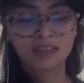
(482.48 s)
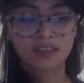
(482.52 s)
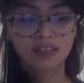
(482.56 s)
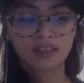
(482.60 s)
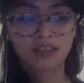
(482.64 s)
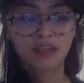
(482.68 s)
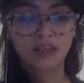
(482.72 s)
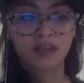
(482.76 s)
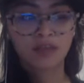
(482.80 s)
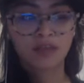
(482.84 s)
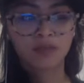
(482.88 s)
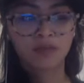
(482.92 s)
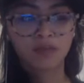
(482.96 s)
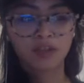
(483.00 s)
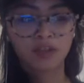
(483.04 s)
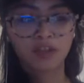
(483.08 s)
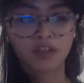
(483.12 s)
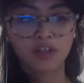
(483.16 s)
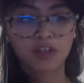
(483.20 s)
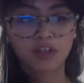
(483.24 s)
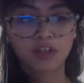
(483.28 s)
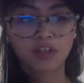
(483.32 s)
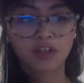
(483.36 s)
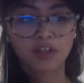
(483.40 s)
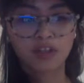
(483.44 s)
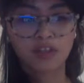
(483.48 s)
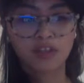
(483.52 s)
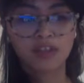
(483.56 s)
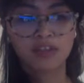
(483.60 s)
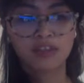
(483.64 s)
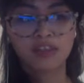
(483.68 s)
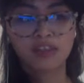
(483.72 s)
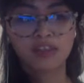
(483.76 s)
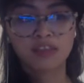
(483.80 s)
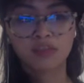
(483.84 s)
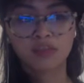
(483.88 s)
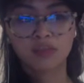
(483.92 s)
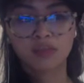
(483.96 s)
A video is
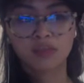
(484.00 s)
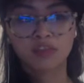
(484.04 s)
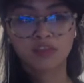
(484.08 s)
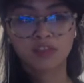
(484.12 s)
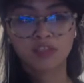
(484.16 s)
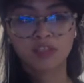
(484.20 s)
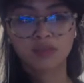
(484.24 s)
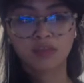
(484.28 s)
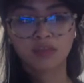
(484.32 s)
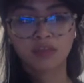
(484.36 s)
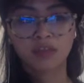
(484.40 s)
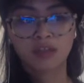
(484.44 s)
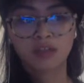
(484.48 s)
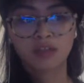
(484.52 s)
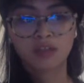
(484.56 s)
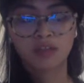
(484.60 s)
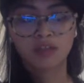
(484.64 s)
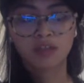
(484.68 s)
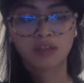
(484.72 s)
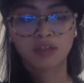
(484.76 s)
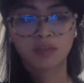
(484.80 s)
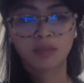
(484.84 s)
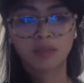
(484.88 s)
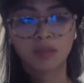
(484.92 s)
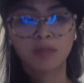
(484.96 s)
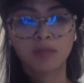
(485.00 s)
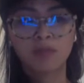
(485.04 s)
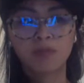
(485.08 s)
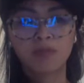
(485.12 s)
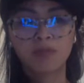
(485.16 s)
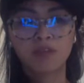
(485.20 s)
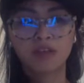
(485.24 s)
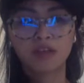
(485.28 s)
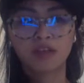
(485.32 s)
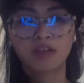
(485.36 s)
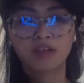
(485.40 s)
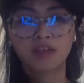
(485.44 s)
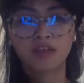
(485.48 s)
super transparent. People feel
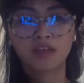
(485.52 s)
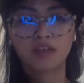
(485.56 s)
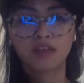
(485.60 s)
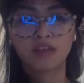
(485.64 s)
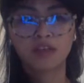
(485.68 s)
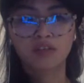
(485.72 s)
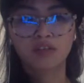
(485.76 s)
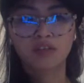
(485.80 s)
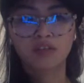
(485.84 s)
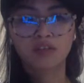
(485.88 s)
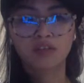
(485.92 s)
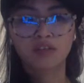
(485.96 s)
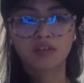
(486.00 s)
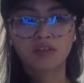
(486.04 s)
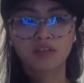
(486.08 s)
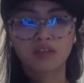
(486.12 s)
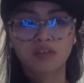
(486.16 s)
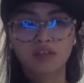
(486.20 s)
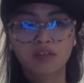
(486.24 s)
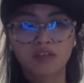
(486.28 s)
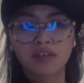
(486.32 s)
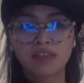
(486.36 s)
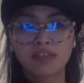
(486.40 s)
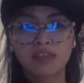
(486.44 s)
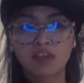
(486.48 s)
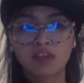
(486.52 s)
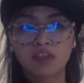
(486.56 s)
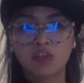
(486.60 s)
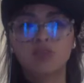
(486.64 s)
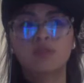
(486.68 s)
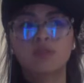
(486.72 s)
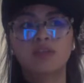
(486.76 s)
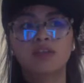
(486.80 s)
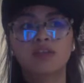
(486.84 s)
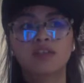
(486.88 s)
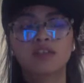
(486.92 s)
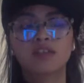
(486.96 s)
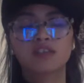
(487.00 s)
like it's a
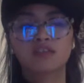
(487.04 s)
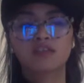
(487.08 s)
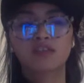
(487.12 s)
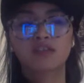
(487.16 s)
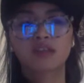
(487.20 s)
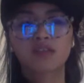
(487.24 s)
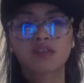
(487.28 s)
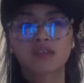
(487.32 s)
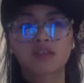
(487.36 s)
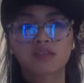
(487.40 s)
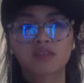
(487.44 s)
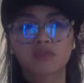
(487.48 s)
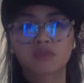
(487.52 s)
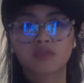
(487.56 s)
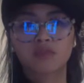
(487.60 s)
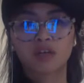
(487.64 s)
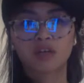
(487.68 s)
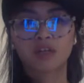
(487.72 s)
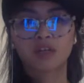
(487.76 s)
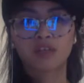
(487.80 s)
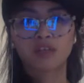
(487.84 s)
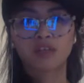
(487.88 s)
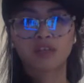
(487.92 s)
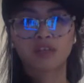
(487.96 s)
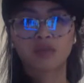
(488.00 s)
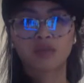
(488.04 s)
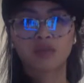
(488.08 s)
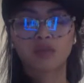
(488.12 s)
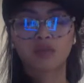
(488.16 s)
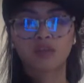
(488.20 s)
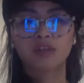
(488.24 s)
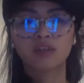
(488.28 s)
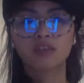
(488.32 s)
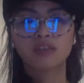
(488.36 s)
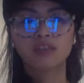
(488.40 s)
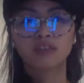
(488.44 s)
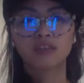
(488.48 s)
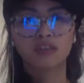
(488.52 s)
human interaction, whereas like
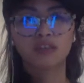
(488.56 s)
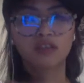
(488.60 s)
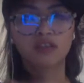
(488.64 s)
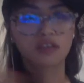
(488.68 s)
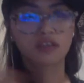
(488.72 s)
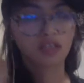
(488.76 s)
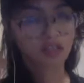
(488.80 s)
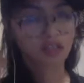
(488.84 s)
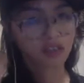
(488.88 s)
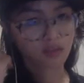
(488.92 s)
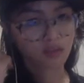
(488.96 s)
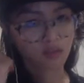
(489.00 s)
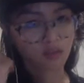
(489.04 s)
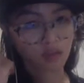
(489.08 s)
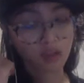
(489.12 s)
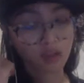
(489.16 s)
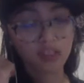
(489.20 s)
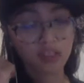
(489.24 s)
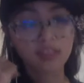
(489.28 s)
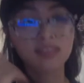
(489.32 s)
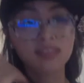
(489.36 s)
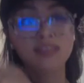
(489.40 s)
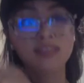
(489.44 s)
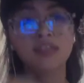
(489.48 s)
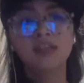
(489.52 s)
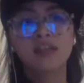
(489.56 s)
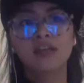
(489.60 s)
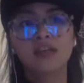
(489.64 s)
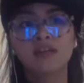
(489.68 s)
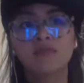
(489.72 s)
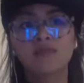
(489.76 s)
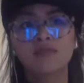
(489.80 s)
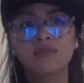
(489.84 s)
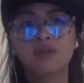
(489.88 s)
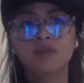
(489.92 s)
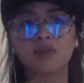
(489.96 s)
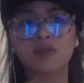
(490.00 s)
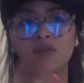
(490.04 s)
words, you could hear the voice,
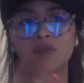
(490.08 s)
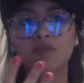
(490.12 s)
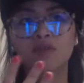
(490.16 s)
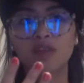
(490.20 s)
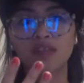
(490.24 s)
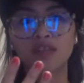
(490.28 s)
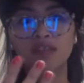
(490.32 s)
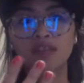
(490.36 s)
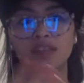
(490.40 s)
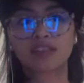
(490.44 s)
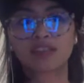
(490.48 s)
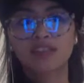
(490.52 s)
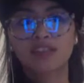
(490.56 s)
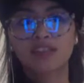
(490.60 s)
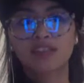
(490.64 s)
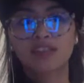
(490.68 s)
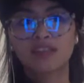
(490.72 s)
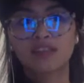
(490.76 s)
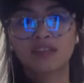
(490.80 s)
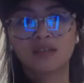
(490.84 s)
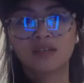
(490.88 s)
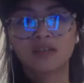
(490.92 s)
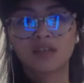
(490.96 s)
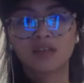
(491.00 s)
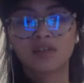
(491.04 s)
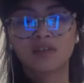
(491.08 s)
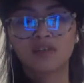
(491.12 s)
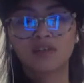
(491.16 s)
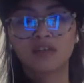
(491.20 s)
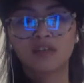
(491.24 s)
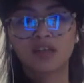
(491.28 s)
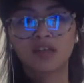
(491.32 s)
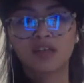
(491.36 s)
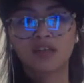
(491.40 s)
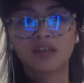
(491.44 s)
but with faces, you feel like